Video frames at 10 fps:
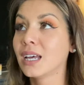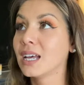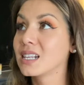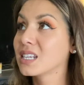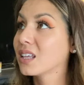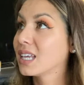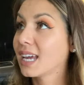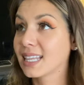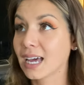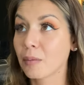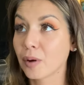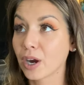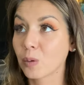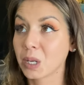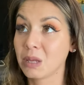until he hit that
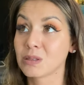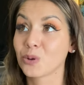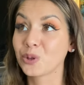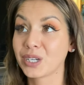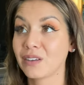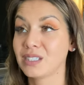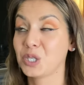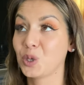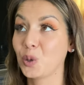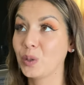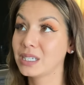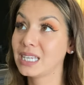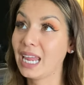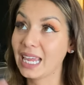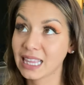mark where he was old enough to
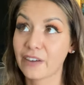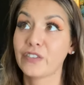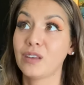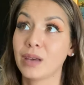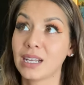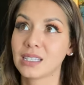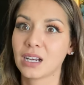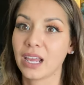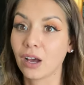take that flea medicine. I